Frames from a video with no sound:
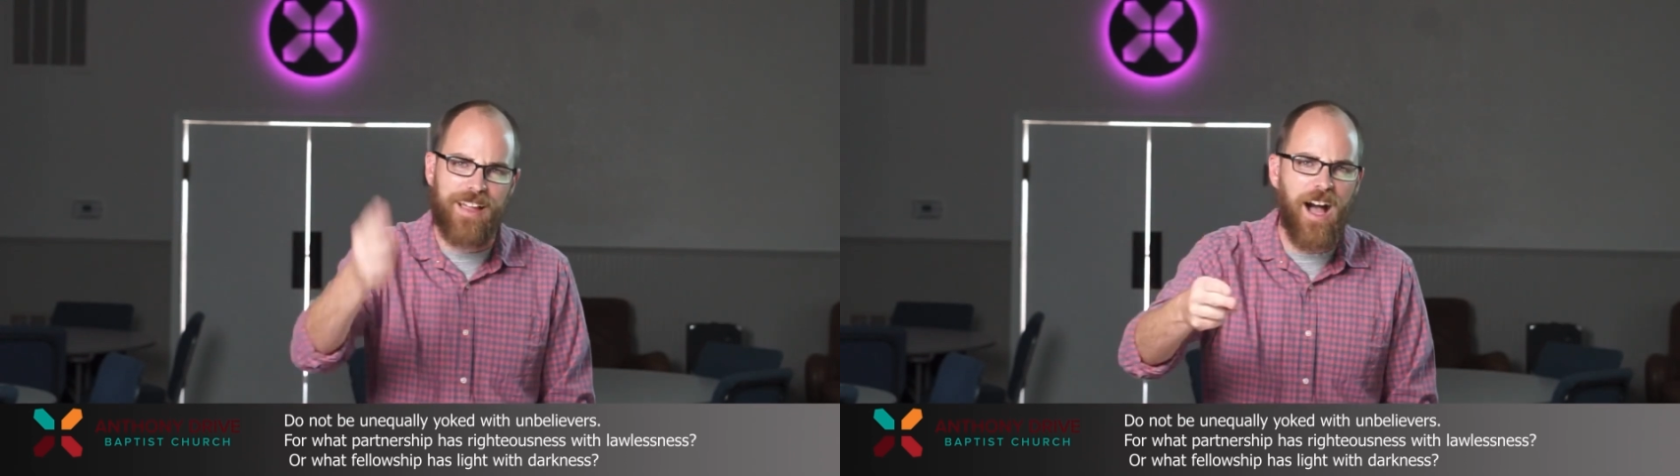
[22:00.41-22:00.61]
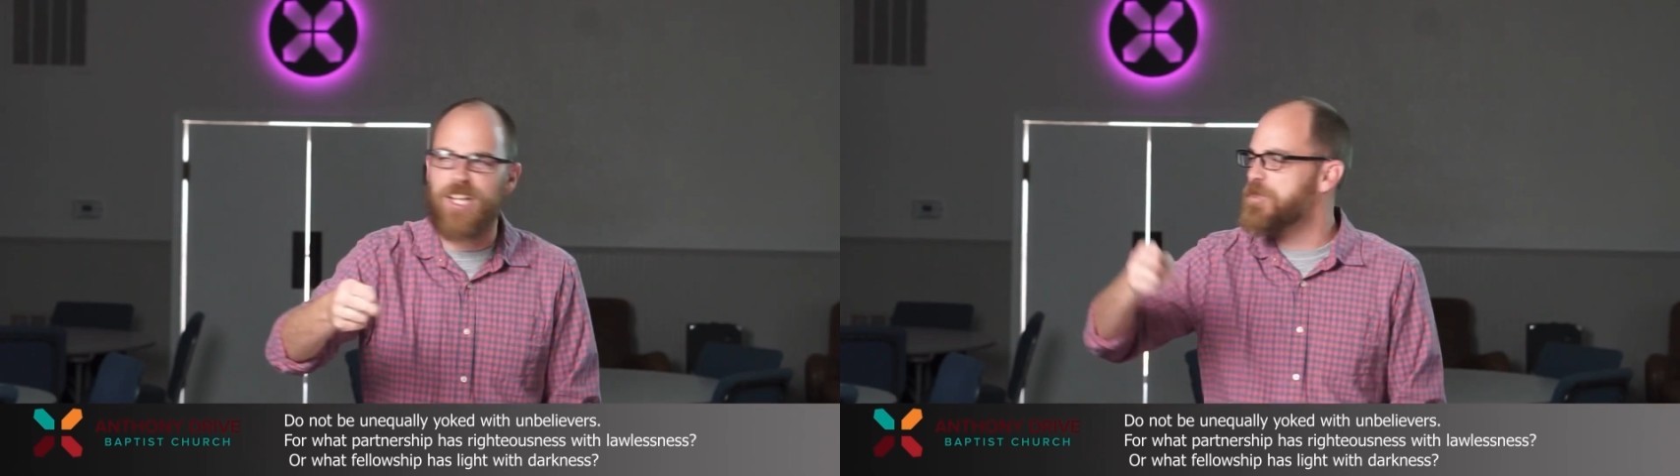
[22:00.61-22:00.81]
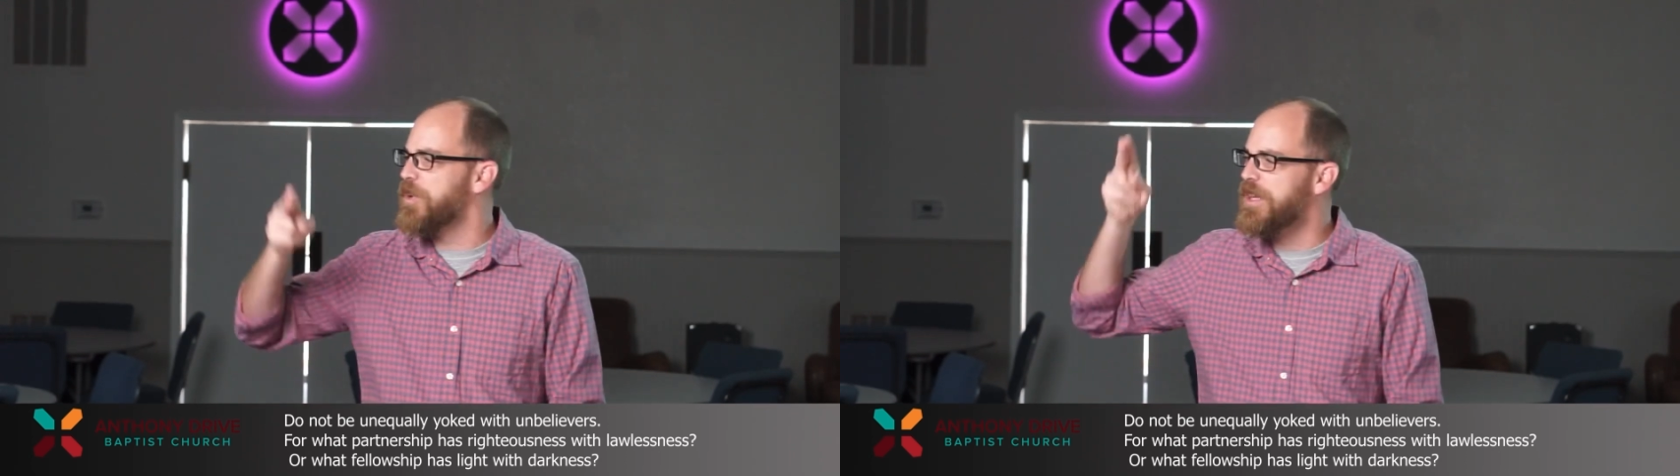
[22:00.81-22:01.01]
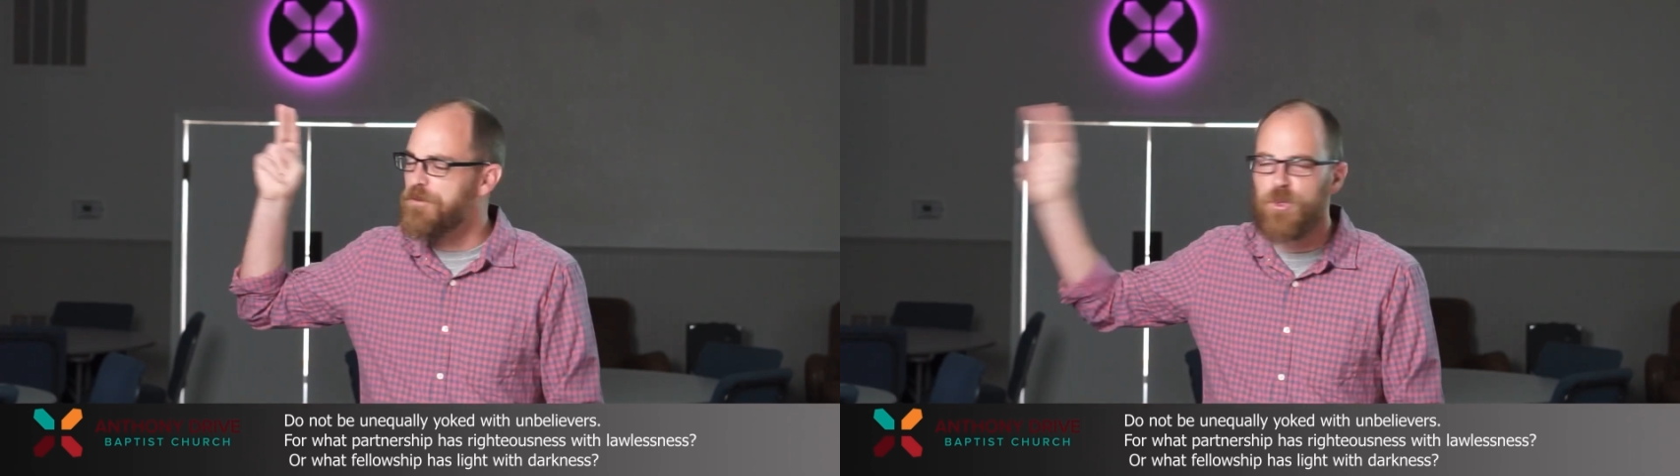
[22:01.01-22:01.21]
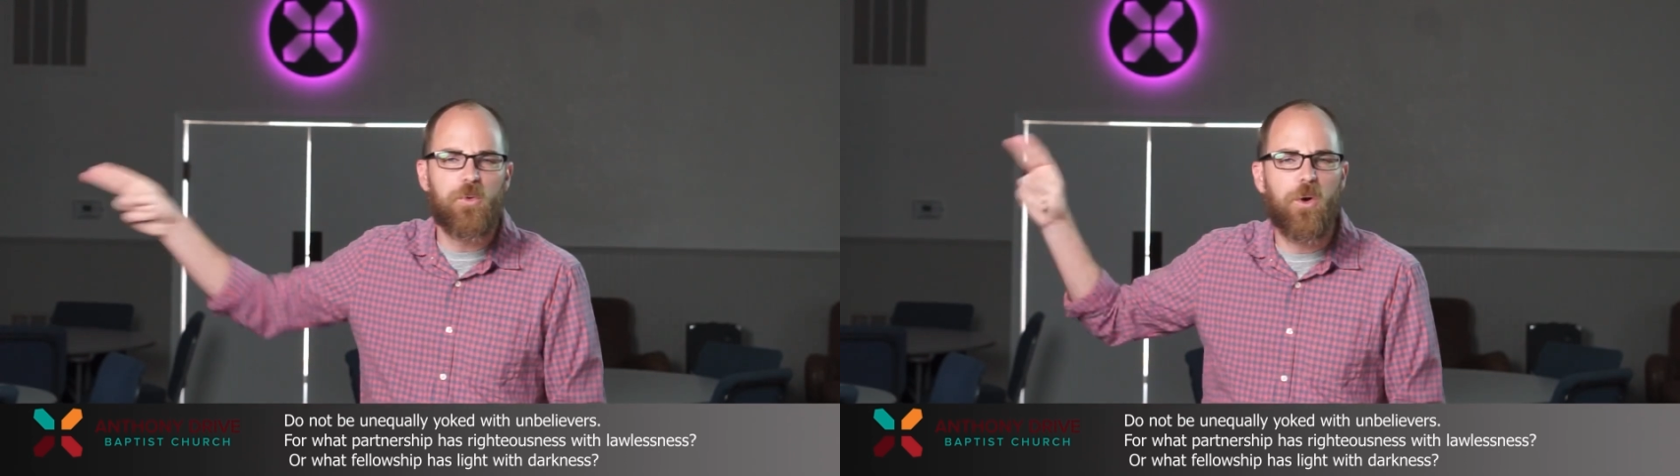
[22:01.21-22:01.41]
gospel
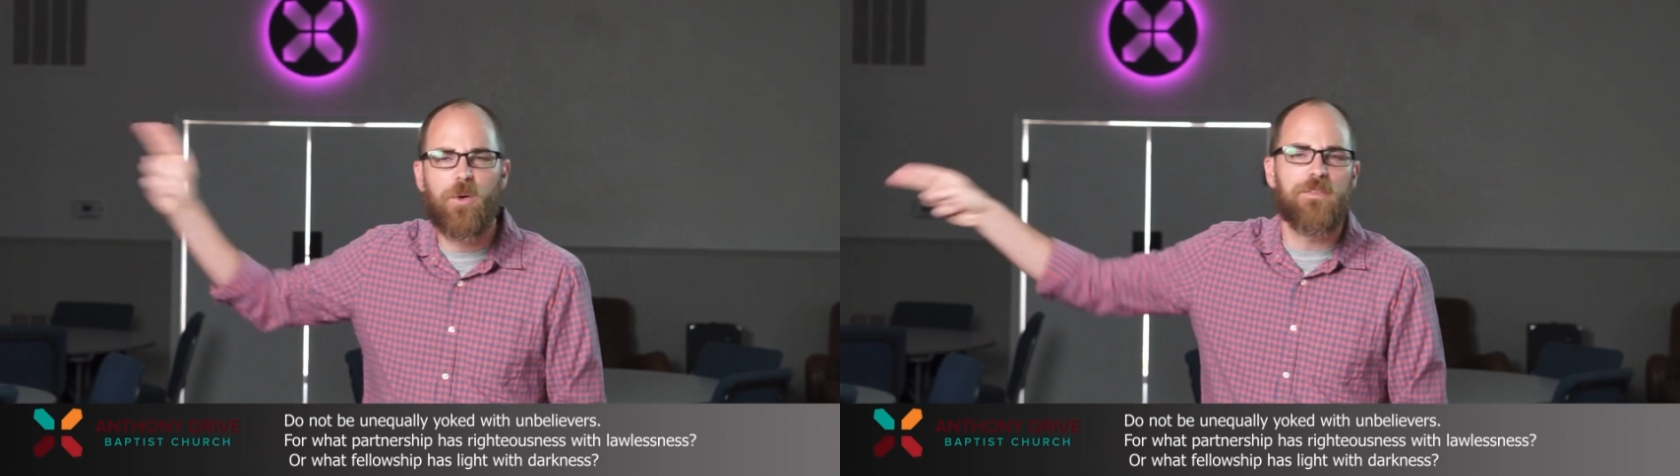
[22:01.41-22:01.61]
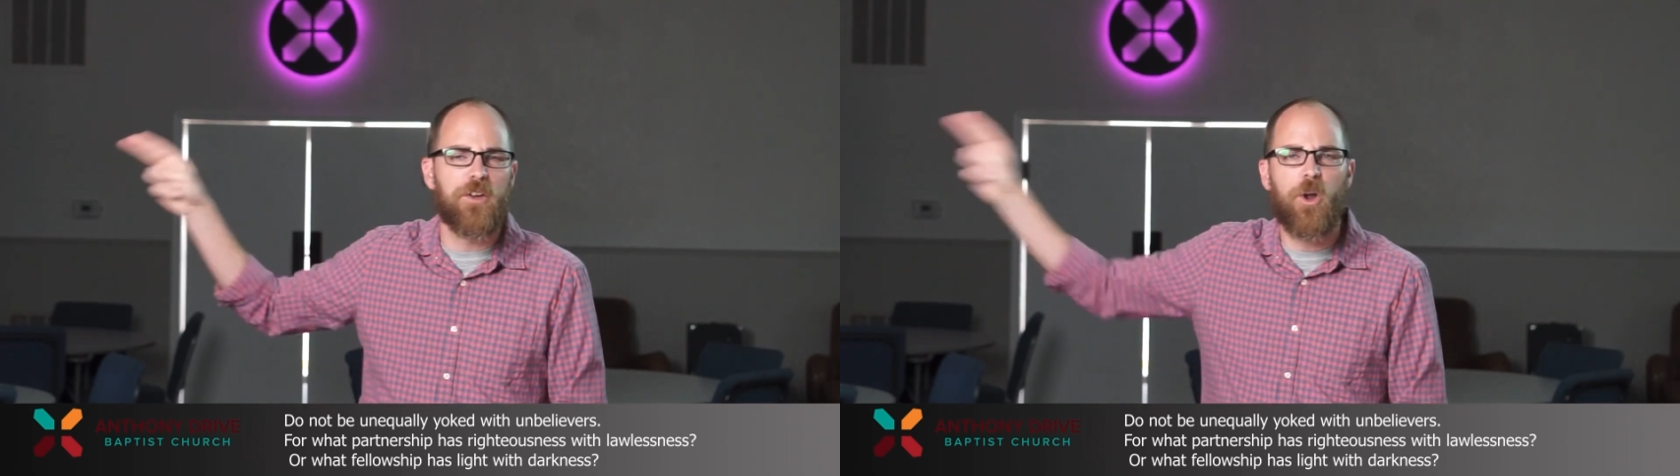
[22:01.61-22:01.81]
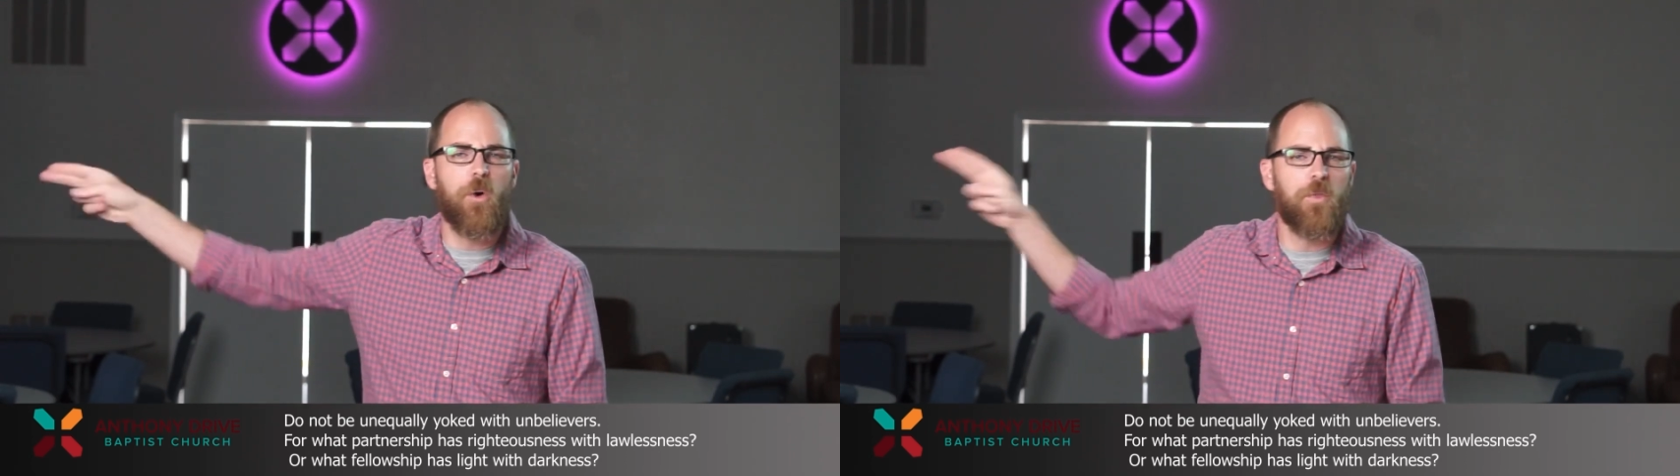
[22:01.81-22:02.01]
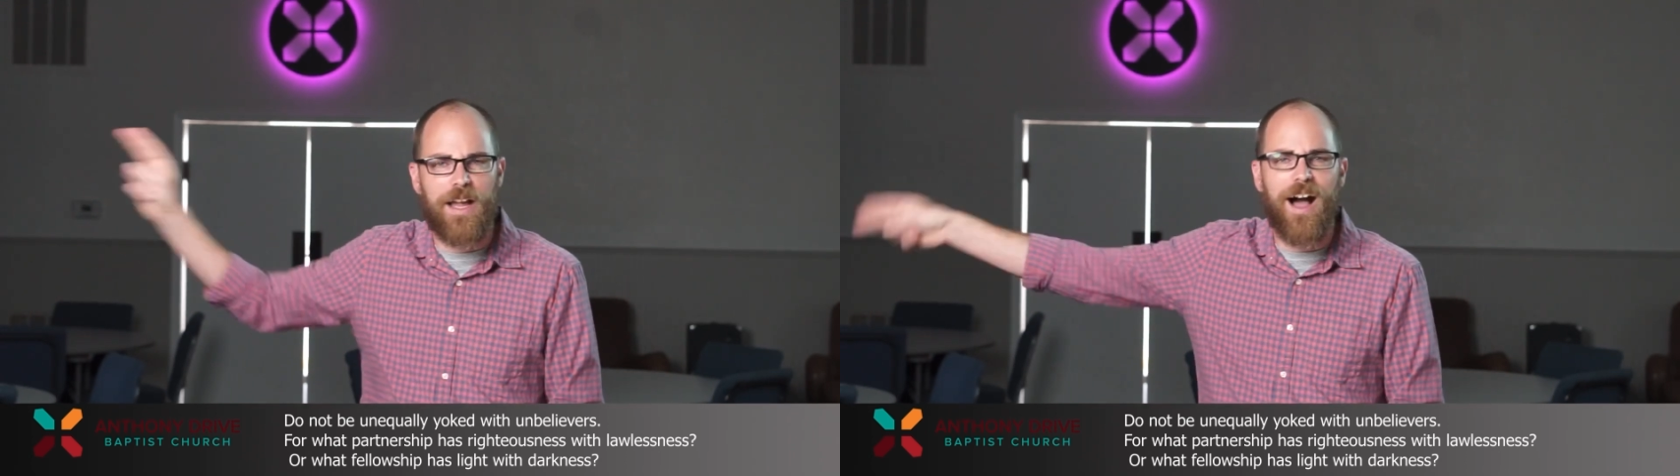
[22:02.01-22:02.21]
if you don't even know the